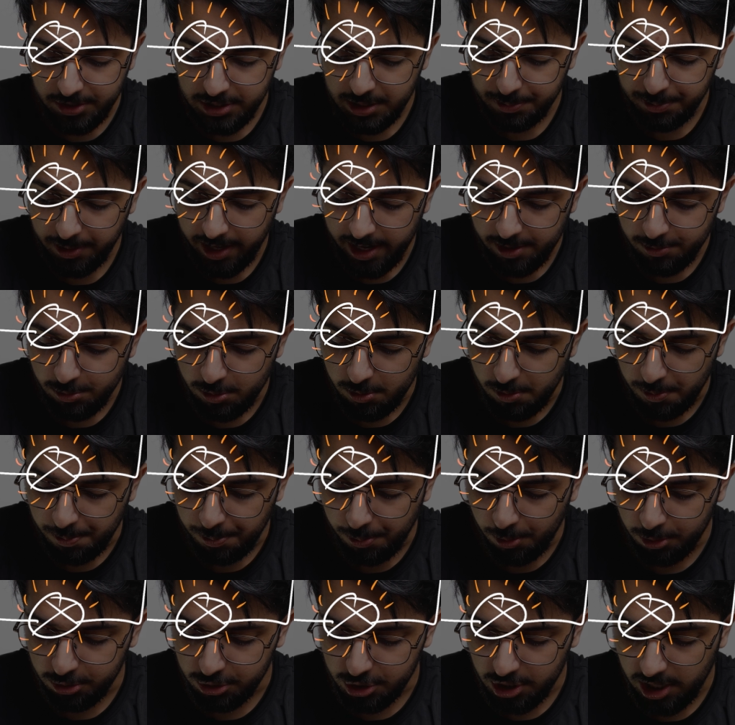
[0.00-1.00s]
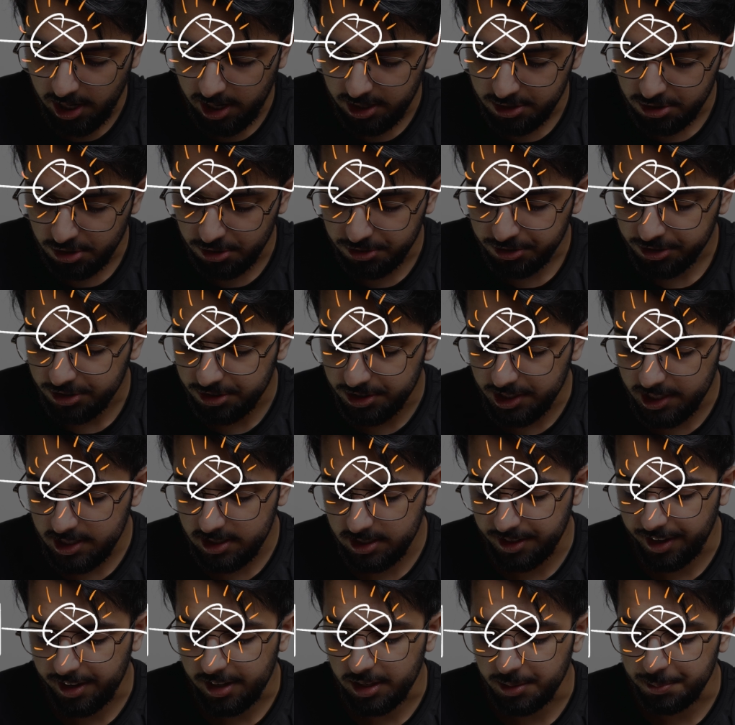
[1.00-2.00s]
supply will put charge onto this
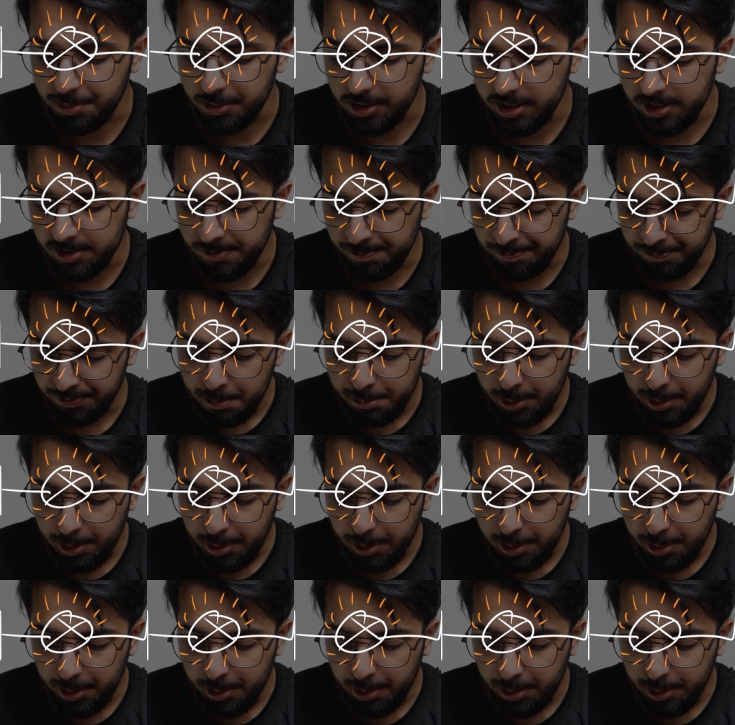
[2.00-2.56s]
side of the plate,